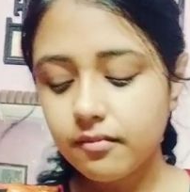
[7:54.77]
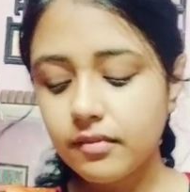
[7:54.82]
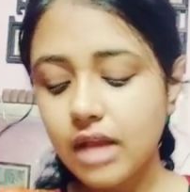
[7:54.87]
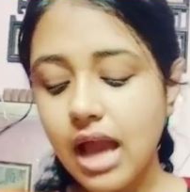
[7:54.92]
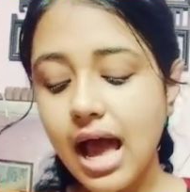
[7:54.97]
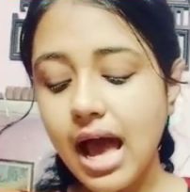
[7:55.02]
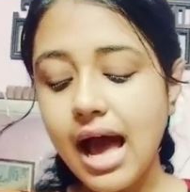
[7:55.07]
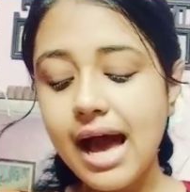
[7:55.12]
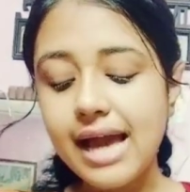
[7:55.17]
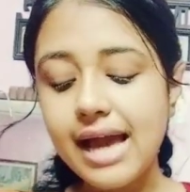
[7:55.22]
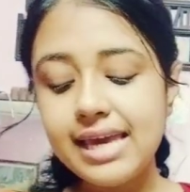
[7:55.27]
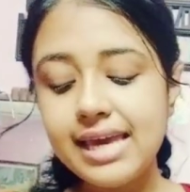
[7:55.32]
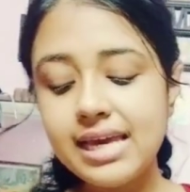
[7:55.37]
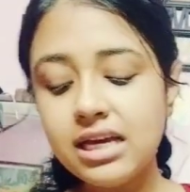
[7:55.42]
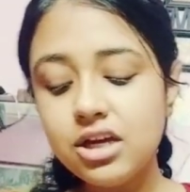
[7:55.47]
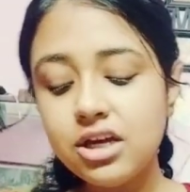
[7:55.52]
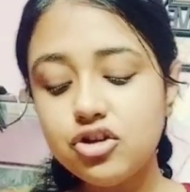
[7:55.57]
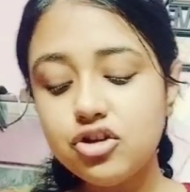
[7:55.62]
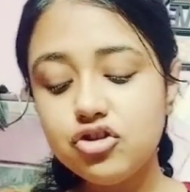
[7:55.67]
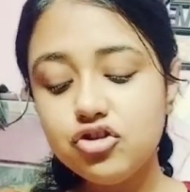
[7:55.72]
I
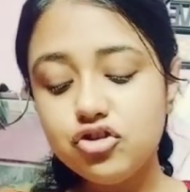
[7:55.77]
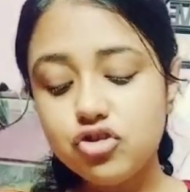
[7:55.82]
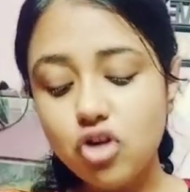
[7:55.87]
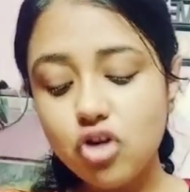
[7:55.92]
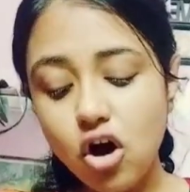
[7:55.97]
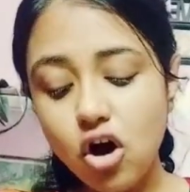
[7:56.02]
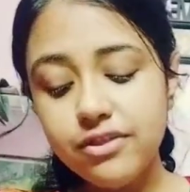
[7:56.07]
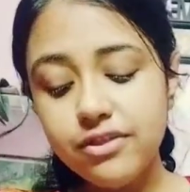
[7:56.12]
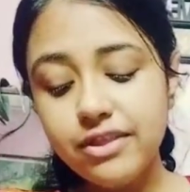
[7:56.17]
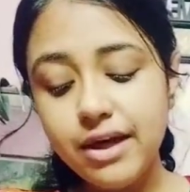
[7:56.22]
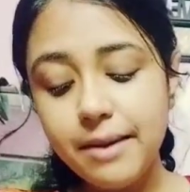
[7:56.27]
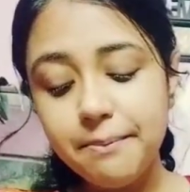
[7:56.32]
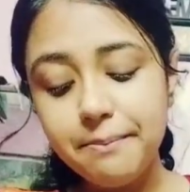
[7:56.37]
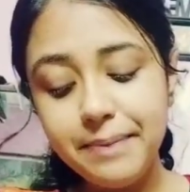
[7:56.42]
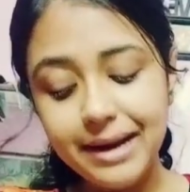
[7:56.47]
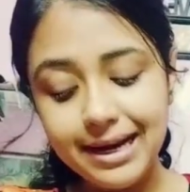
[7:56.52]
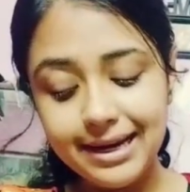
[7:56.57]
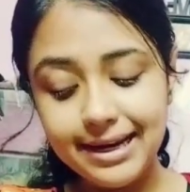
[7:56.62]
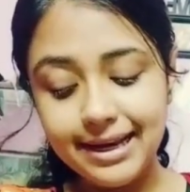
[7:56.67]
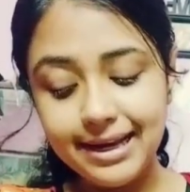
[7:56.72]
saw the
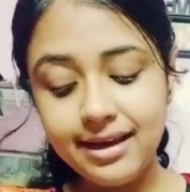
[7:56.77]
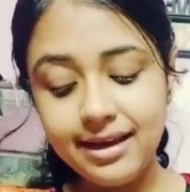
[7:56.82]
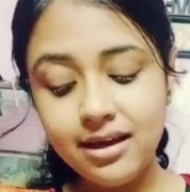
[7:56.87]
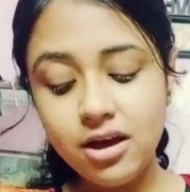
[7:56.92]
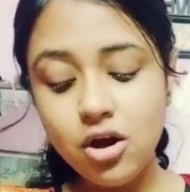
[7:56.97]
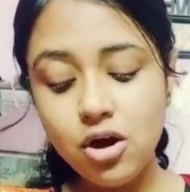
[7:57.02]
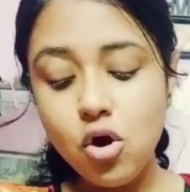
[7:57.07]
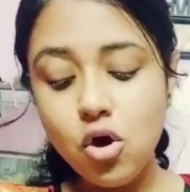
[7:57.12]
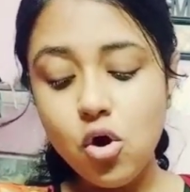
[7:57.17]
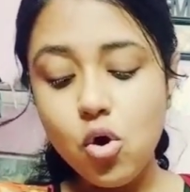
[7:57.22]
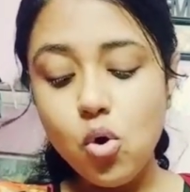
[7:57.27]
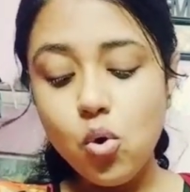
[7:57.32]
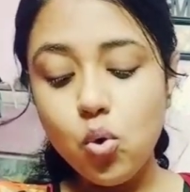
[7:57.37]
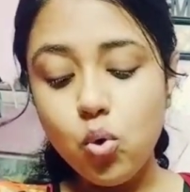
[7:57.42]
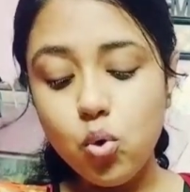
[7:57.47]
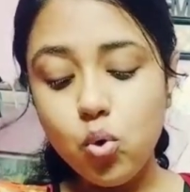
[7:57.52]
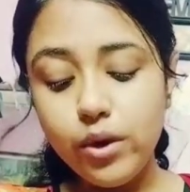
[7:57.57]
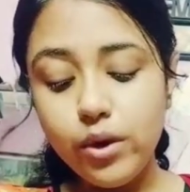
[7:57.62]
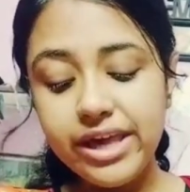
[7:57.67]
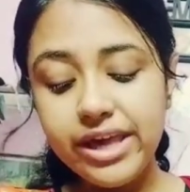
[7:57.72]
building
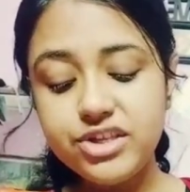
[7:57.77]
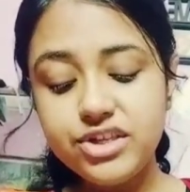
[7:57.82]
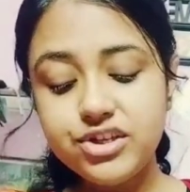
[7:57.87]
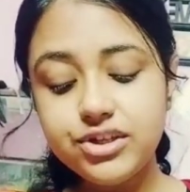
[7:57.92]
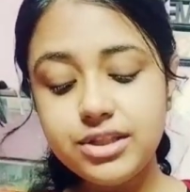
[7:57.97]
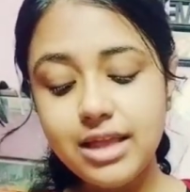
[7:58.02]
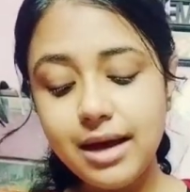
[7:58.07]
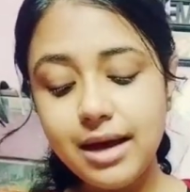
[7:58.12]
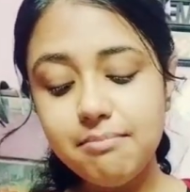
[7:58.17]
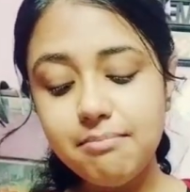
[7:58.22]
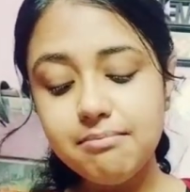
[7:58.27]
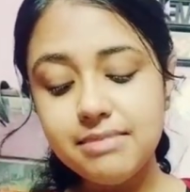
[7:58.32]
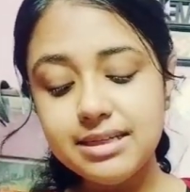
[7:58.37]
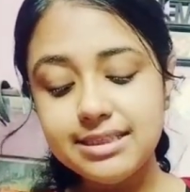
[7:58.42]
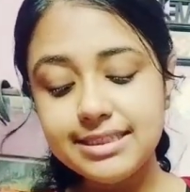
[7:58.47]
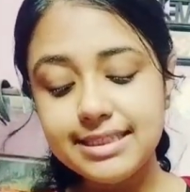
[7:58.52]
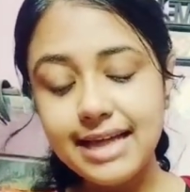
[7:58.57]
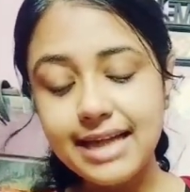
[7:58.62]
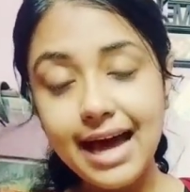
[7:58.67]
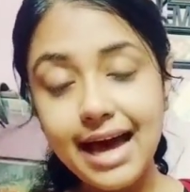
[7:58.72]
which the
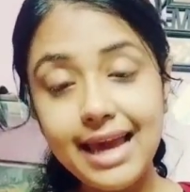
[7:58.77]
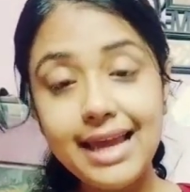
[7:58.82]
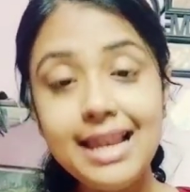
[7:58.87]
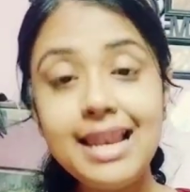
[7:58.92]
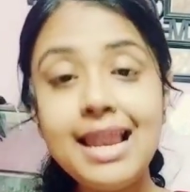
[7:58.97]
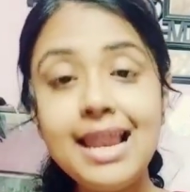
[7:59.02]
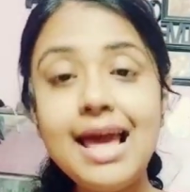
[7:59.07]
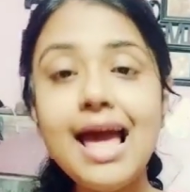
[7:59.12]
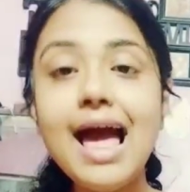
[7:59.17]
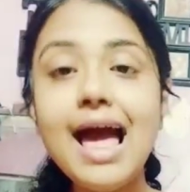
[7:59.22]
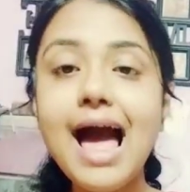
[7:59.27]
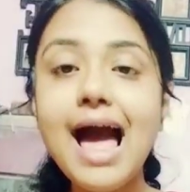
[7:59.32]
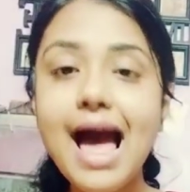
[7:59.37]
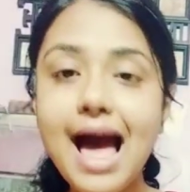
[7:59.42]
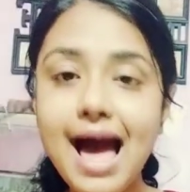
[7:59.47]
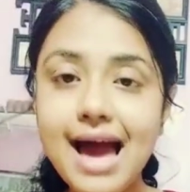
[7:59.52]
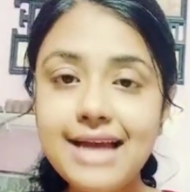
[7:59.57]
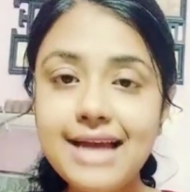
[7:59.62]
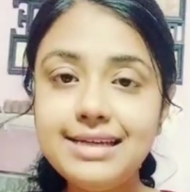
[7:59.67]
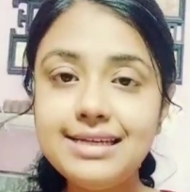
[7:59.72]
missile
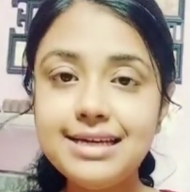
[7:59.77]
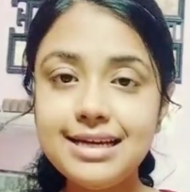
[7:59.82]
had